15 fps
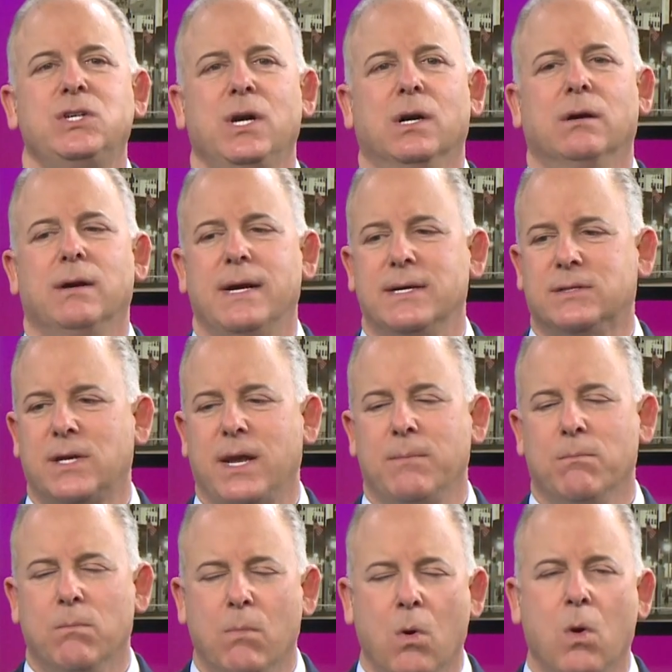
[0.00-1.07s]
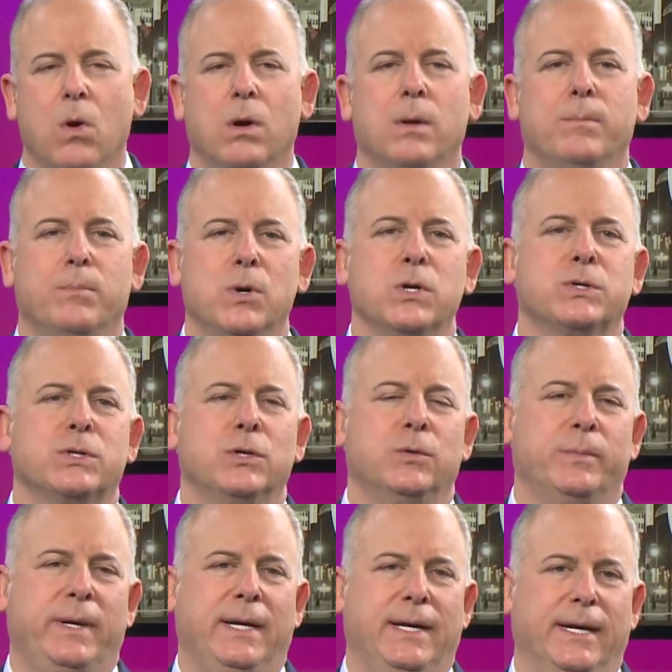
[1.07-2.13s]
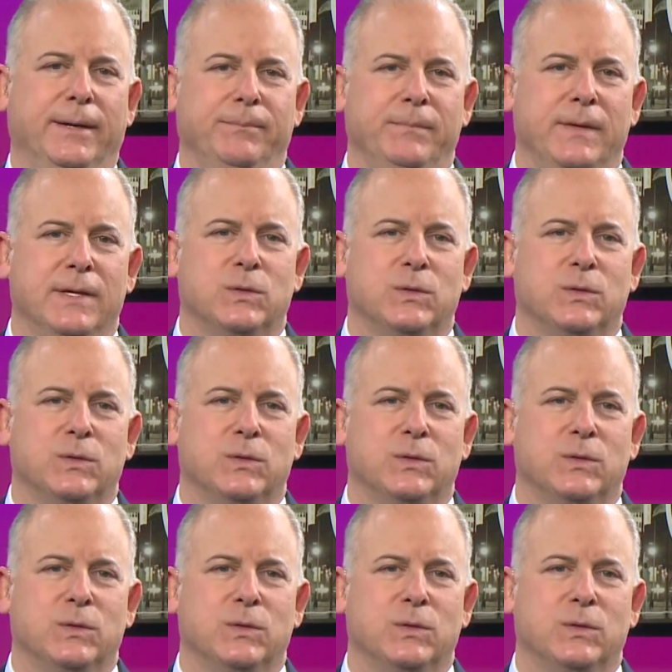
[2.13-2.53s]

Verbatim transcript: year has a more personal meaning.